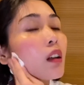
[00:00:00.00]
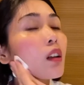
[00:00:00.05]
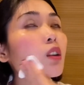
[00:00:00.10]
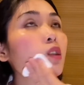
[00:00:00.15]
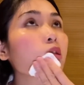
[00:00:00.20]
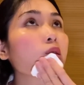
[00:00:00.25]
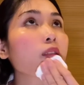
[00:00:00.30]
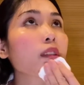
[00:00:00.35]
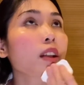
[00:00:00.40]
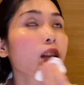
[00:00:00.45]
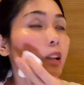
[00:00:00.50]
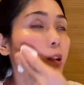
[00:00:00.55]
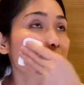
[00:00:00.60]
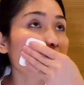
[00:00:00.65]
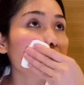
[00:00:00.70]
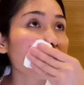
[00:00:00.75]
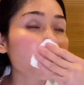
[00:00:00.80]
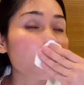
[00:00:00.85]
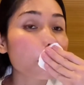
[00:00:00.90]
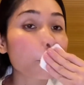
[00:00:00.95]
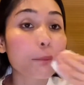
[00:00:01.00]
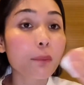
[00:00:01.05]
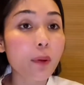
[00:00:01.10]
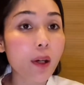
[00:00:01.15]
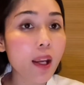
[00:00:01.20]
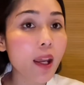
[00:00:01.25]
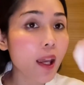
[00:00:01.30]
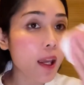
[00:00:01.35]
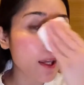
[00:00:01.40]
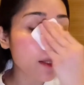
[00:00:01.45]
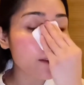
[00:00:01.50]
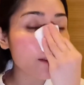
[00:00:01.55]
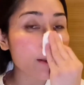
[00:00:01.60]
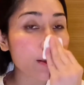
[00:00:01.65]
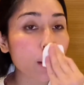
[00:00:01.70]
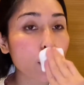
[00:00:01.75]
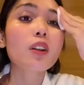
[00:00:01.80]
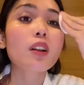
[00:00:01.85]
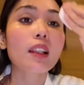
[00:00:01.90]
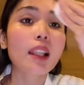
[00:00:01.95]
Korean brand.
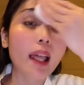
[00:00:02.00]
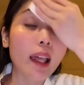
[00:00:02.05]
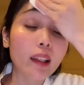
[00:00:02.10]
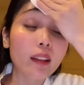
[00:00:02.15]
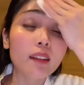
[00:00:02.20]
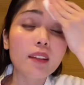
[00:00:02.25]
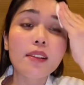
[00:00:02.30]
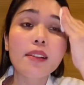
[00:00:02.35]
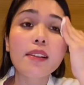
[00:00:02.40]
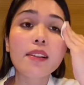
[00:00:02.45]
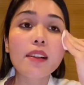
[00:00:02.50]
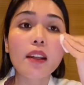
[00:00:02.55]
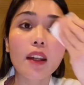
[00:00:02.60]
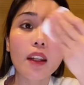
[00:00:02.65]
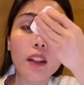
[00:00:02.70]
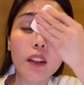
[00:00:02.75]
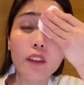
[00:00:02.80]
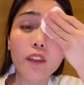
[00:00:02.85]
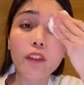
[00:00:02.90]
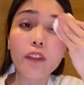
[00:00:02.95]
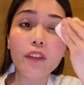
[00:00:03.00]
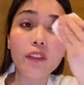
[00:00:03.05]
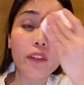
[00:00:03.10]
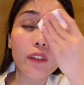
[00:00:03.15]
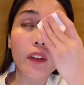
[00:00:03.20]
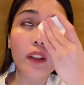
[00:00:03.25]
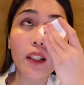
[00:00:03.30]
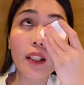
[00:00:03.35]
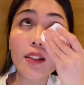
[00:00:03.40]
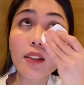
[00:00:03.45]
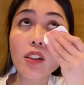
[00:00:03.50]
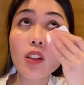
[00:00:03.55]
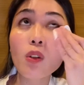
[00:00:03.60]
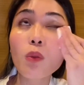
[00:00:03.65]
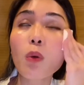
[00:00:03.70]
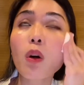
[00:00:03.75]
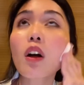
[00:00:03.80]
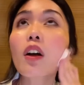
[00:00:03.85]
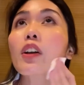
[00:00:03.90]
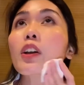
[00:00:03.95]
So the Acne Safe cleansing
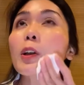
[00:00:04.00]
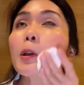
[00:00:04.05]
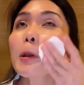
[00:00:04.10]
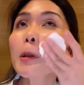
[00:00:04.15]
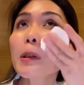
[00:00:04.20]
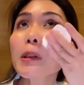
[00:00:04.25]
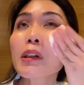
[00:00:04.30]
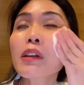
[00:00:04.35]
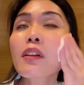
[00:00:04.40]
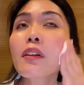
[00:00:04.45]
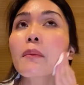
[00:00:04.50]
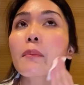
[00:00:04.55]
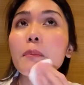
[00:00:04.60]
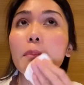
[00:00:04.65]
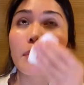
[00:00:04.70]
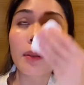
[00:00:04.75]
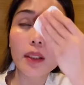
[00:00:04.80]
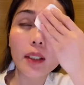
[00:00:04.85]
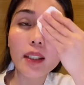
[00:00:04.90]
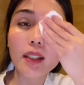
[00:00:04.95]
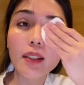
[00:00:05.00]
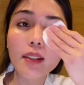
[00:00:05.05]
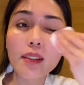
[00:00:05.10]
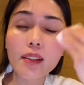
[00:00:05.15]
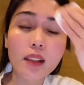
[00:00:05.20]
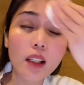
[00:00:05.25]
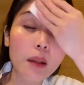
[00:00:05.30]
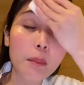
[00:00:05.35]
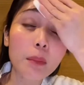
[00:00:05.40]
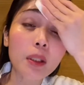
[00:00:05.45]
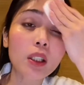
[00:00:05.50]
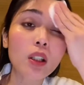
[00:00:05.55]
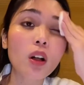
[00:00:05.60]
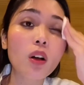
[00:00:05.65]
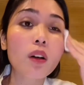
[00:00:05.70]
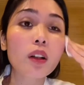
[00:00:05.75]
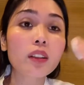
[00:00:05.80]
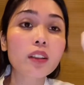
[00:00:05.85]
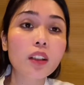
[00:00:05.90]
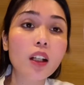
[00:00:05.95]
water, please let me know
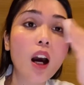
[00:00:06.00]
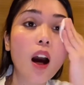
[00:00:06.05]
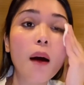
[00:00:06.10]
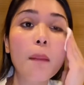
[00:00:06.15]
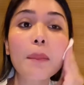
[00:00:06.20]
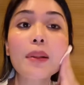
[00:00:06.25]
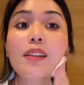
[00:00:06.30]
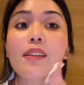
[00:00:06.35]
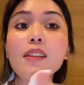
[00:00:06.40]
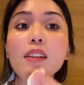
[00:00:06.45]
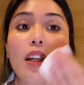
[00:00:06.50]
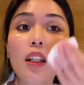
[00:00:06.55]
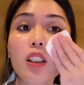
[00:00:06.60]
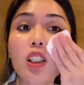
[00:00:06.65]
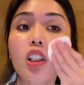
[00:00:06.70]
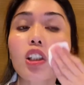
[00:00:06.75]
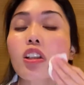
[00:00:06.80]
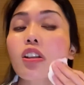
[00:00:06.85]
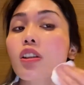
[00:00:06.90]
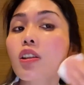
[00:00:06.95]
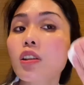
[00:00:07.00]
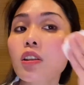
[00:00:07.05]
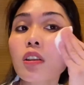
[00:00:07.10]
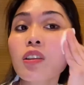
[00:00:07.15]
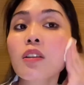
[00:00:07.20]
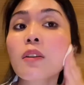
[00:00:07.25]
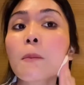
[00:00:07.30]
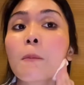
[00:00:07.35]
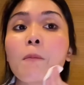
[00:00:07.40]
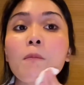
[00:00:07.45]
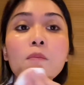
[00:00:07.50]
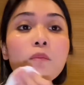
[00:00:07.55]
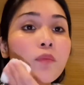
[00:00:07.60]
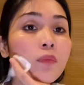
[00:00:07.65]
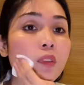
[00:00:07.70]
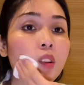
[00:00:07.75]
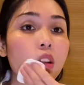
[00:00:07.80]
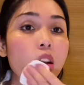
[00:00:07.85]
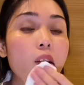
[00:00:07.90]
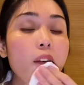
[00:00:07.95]
in the comment section
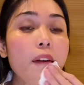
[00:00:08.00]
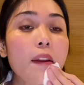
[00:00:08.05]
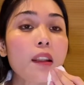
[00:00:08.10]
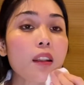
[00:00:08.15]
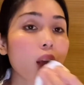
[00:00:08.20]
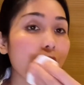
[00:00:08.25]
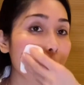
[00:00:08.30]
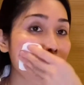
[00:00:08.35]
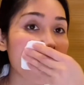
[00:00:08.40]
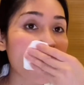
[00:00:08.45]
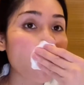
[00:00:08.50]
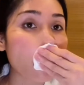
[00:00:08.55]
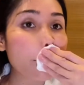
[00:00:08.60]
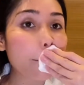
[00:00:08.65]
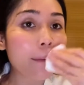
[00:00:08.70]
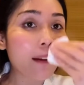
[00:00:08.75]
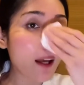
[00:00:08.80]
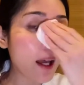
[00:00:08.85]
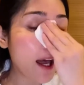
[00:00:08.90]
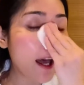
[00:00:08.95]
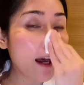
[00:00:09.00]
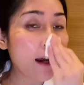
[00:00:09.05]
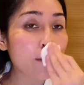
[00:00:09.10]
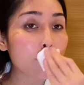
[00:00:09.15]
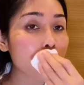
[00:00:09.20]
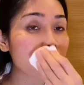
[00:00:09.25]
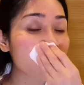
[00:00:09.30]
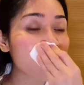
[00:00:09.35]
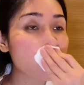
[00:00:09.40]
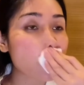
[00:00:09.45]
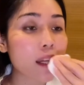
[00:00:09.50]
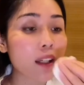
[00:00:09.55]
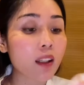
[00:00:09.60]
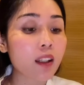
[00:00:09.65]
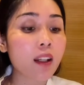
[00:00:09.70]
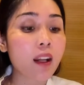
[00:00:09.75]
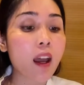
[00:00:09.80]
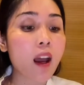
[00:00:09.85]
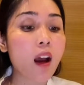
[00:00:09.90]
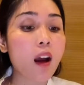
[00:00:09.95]
and I might have to check
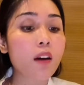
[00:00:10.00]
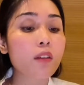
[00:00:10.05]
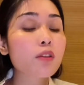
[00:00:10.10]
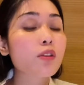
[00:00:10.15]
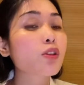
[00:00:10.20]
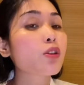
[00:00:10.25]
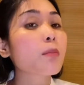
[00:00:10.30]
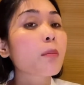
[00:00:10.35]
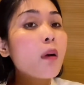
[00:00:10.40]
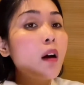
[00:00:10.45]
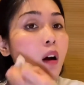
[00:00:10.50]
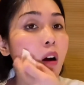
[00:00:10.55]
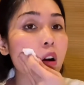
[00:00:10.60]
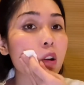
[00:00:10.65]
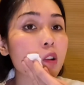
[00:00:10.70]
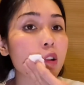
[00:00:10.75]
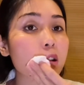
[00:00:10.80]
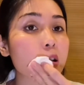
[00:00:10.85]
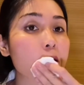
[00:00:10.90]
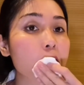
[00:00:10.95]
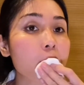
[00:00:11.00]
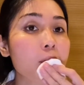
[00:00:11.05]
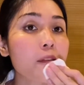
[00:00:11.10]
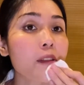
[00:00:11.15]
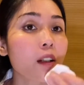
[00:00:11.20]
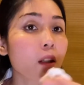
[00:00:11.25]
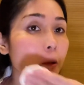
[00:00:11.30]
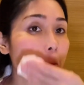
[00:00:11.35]
it out tomorrow.